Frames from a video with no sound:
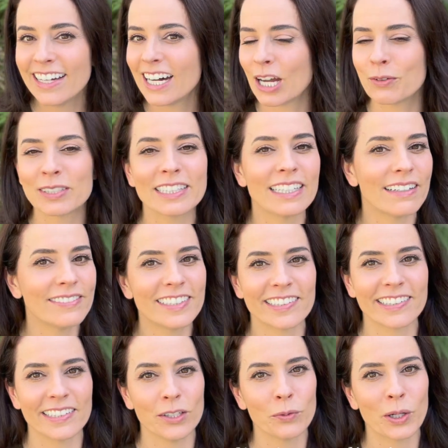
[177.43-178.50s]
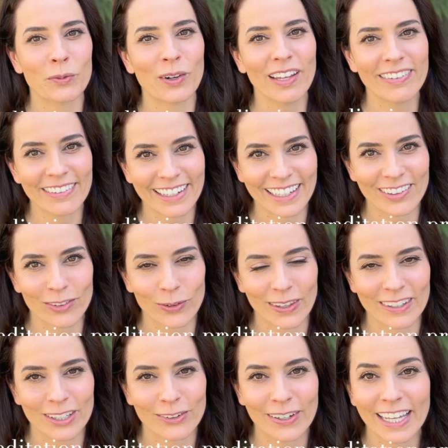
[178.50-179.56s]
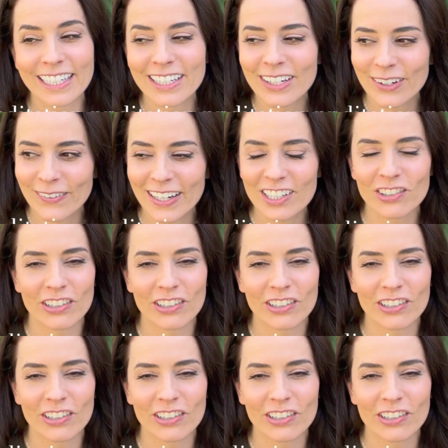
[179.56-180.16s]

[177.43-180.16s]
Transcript: I would love to see what resonates with you. And you know what?